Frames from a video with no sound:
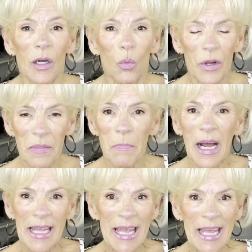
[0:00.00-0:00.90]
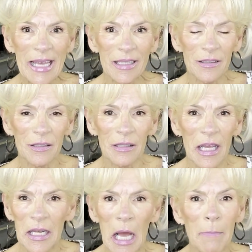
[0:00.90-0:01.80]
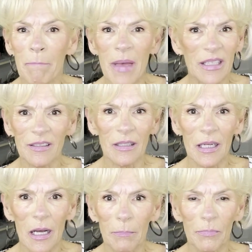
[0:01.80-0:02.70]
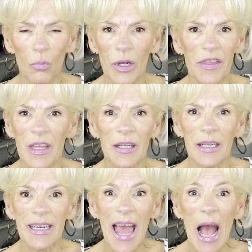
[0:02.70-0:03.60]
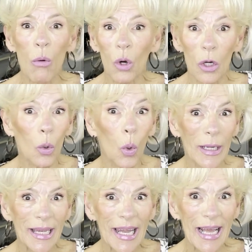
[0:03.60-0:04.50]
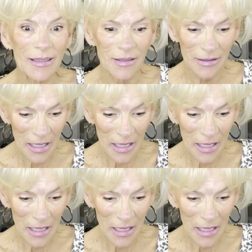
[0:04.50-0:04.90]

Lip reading: with my hands and I mess it up within an hour or less.